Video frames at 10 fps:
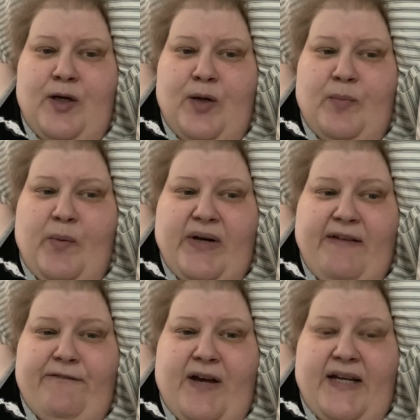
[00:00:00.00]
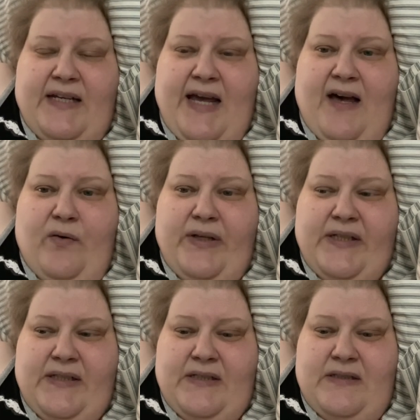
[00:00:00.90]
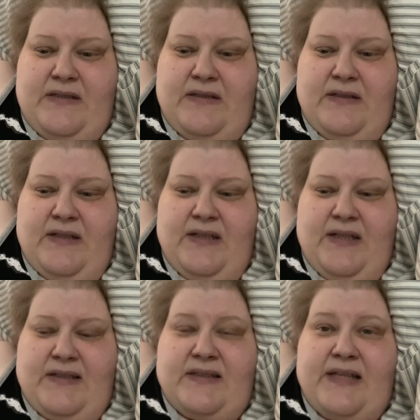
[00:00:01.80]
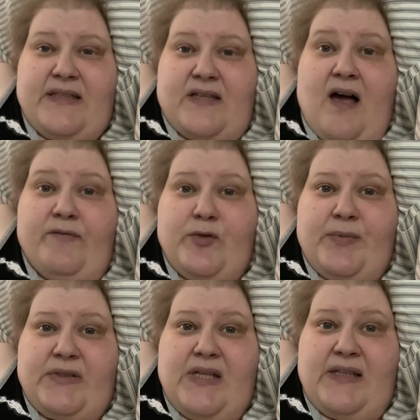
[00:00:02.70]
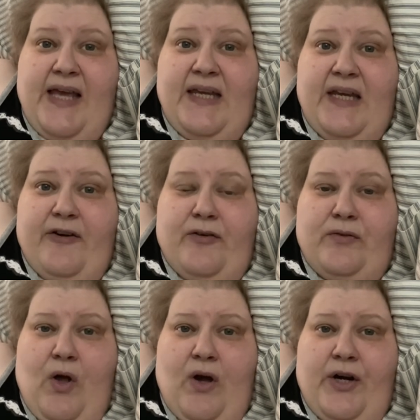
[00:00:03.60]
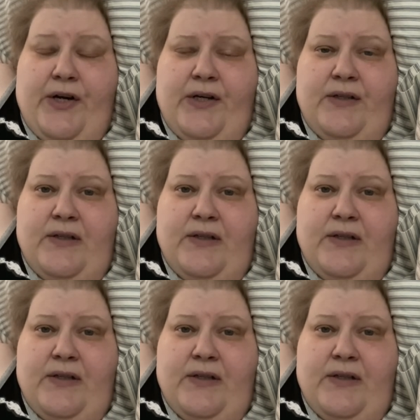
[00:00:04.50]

But what I find now is it's less comfortable to lay here longer.